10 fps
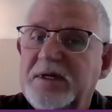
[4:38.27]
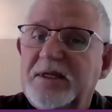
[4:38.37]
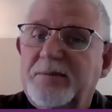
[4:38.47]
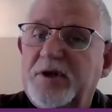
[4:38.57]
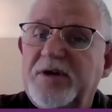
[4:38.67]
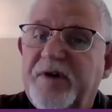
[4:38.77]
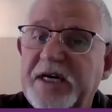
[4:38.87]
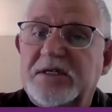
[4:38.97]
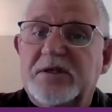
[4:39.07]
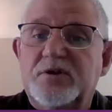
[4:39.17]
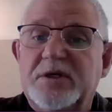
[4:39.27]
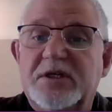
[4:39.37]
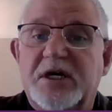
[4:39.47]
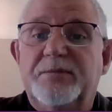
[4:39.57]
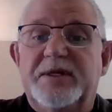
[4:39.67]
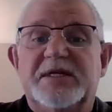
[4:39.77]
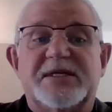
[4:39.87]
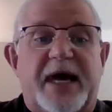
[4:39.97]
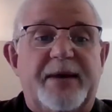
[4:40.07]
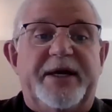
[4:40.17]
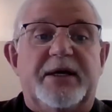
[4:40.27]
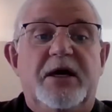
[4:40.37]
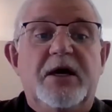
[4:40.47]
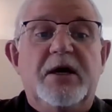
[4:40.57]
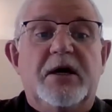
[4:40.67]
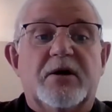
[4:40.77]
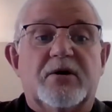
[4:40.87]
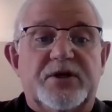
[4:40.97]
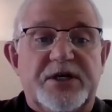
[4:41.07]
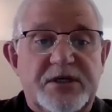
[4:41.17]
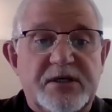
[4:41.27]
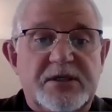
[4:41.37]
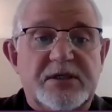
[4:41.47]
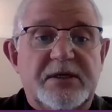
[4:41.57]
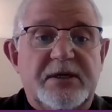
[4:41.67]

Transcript: in the motivation to determine disabling conditions